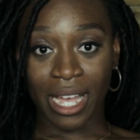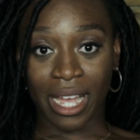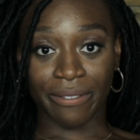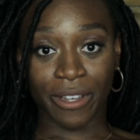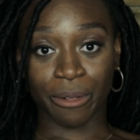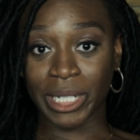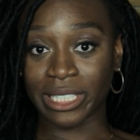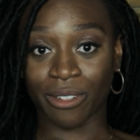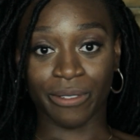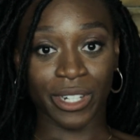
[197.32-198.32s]
I found
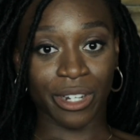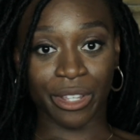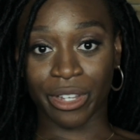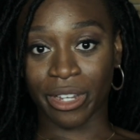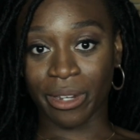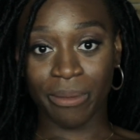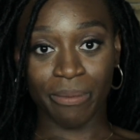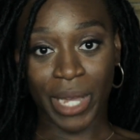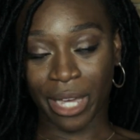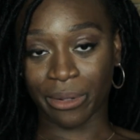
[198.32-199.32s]
myself in another
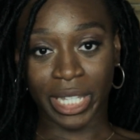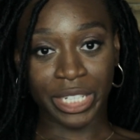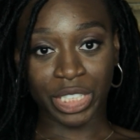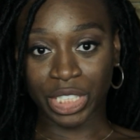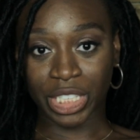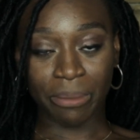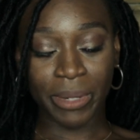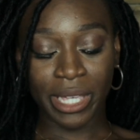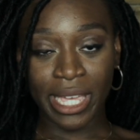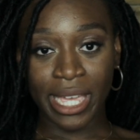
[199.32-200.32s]
bad relationship.